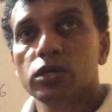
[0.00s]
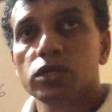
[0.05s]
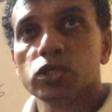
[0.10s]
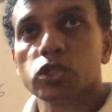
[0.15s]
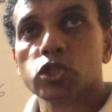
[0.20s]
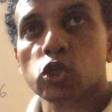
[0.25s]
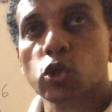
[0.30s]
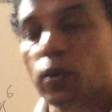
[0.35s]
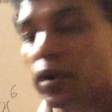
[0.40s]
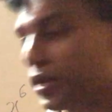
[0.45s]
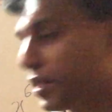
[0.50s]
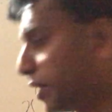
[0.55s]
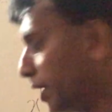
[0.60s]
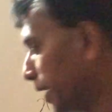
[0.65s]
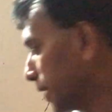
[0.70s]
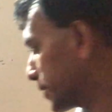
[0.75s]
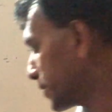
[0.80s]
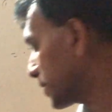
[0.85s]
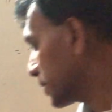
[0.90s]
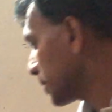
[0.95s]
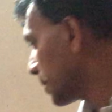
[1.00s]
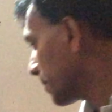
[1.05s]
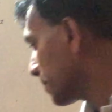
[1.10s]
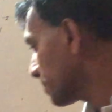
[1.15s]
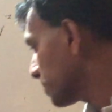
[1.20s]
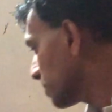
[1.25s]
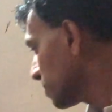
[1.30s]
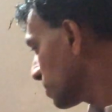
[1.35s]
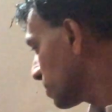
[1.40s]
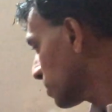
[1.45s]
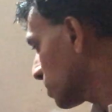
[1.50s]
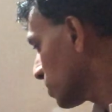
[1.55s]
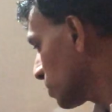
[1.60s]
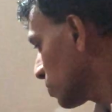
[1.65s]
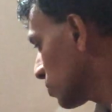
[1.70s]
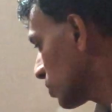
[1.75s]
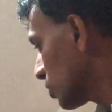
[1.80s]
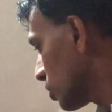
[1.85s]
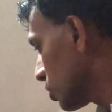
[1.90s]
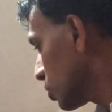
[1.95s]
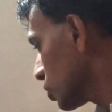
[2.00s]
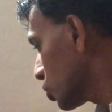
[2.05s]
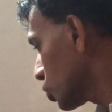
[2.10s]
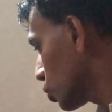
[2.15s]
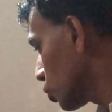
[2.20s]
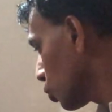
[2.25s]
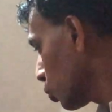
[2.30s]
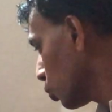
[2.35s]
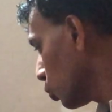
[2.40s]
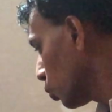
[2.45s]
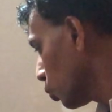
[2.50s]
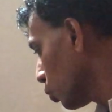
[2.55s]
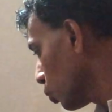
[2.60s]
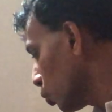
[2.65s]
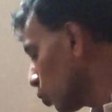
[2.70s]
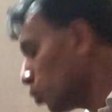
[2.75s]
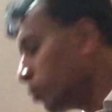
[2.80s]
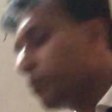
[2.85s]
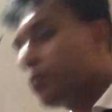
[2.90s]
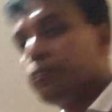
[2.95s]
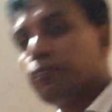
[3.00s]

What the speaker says: So what is that? 2